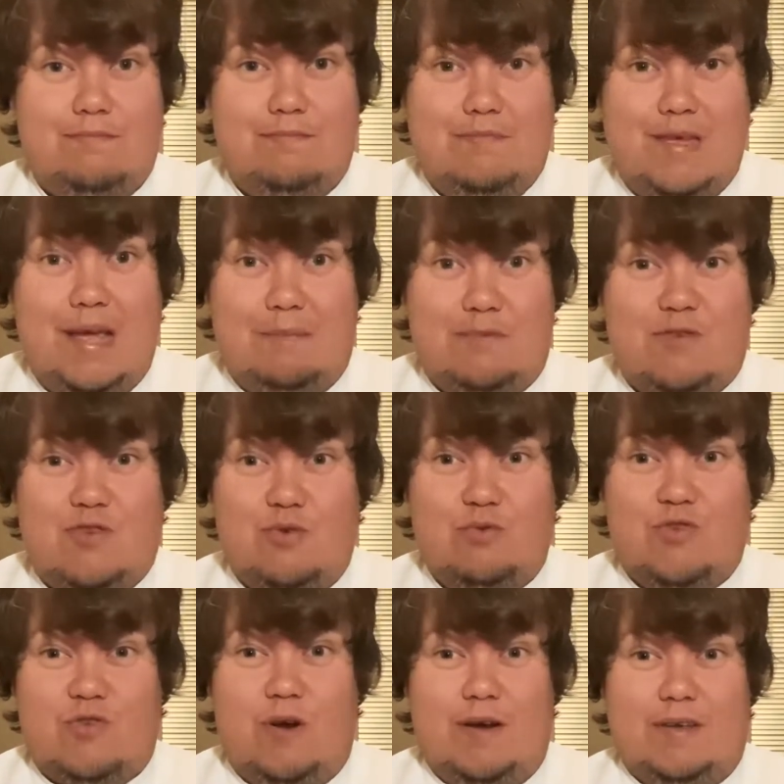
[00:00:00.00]
Yeah, two
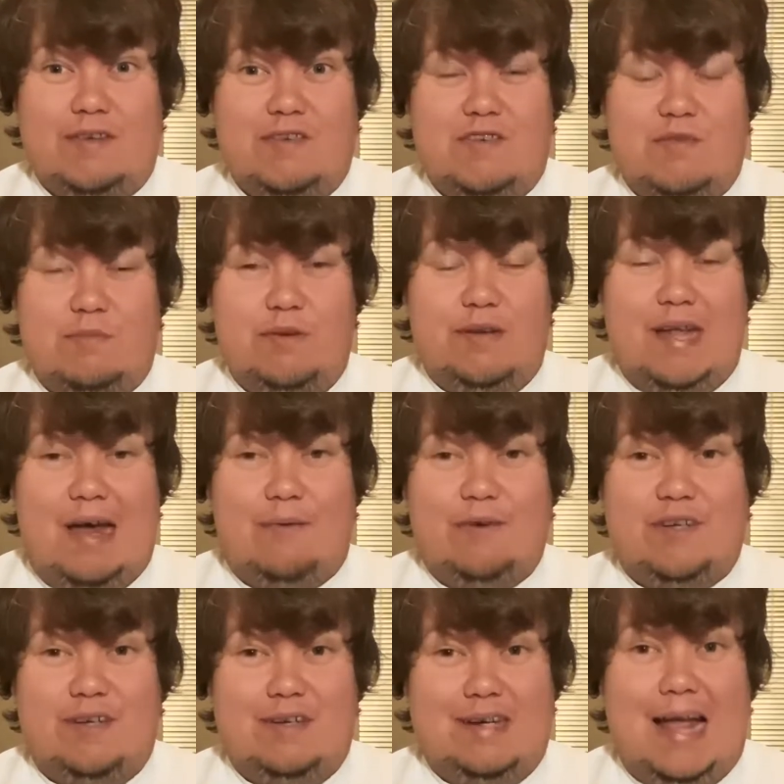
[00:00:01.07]
strikers. He played Harry
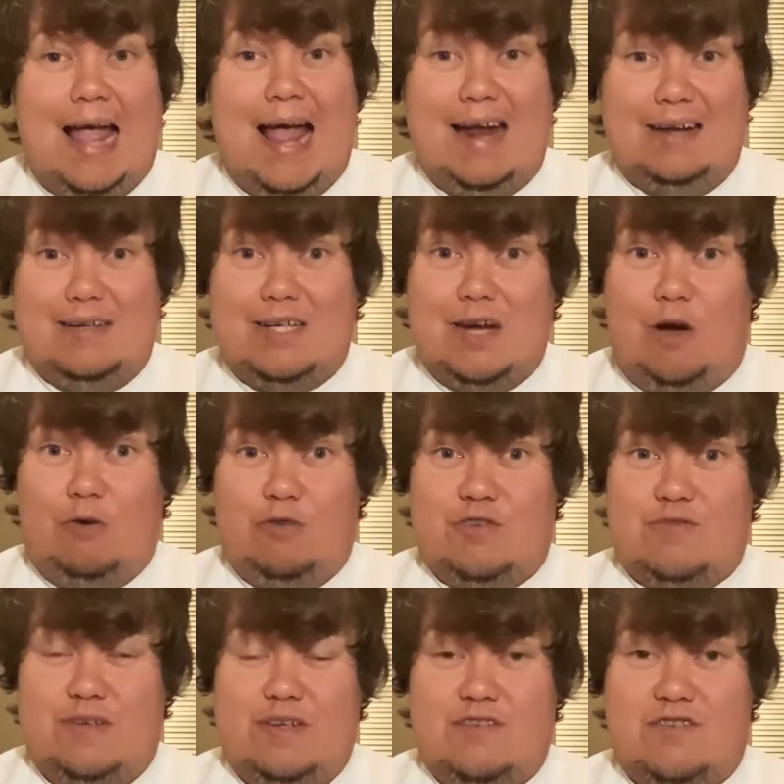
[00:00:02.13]
Kane and Carlos
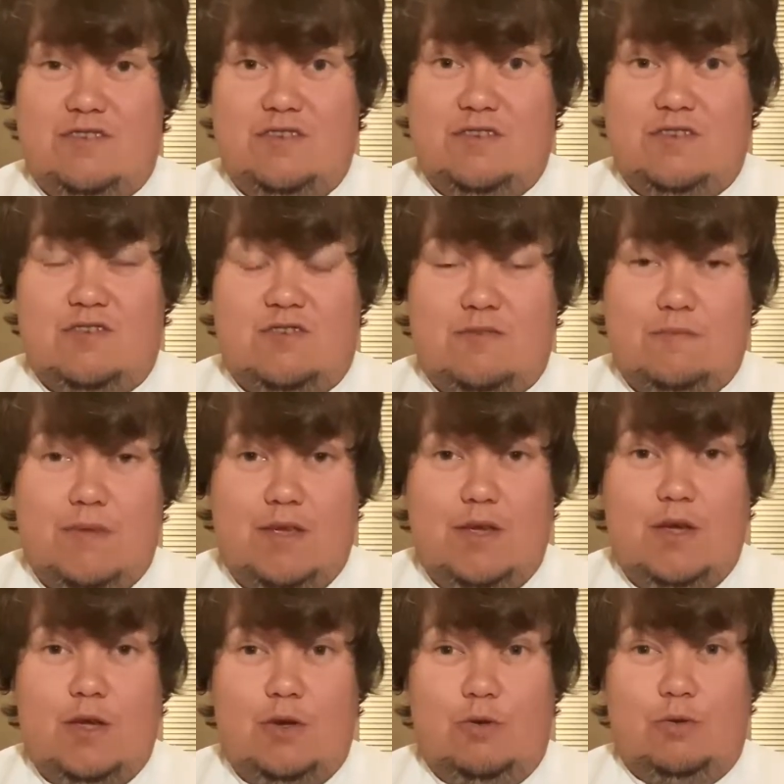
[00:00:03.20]
Vinicius,
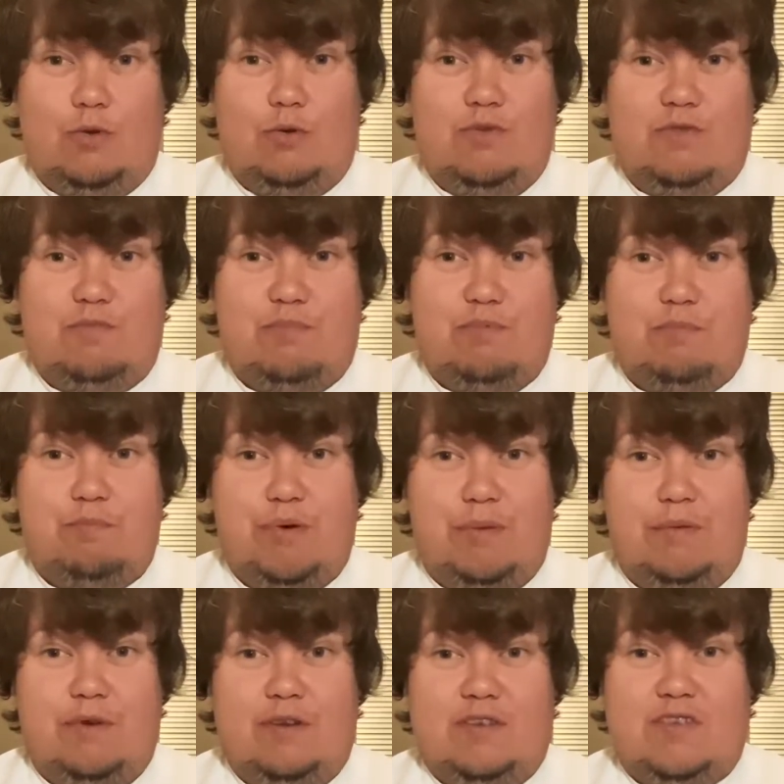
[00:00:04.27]
who got his
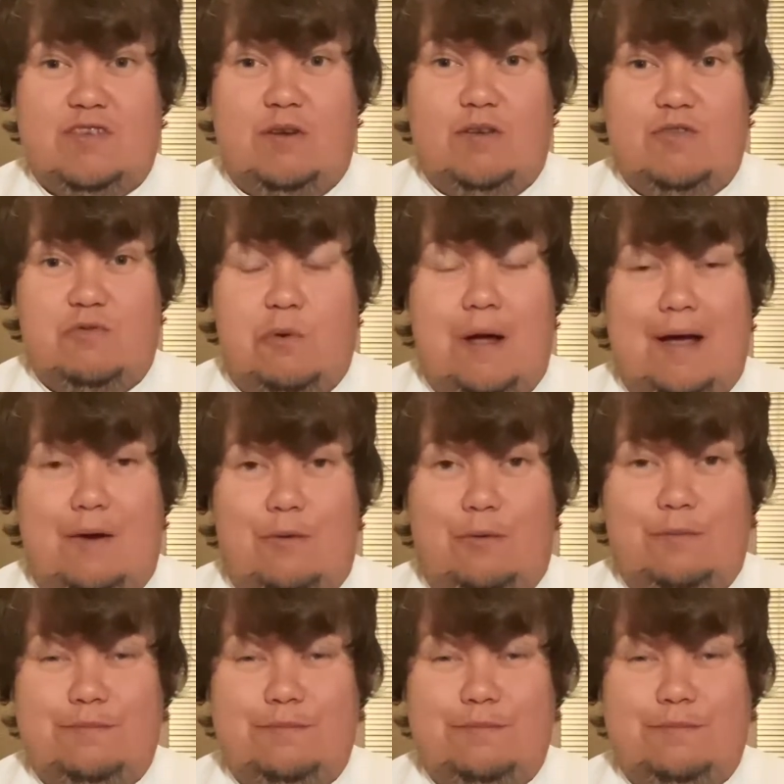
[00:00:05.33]
Premier League start as well.